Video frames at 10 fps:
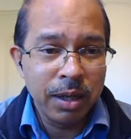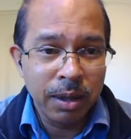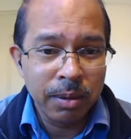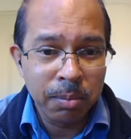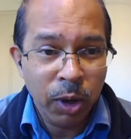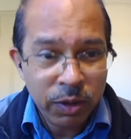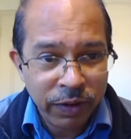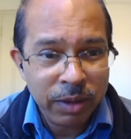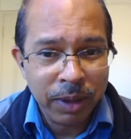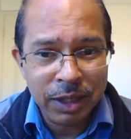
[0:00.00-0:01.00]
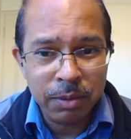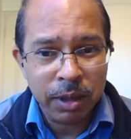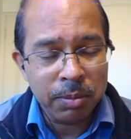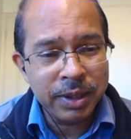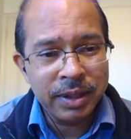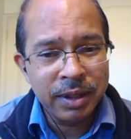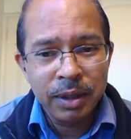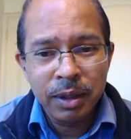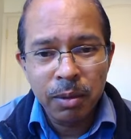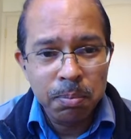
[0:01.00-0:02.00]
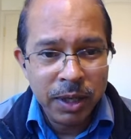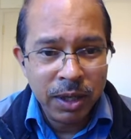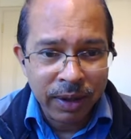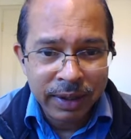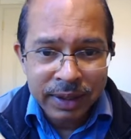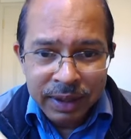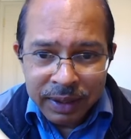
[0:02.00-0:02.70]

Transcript: modified monthly payment beyond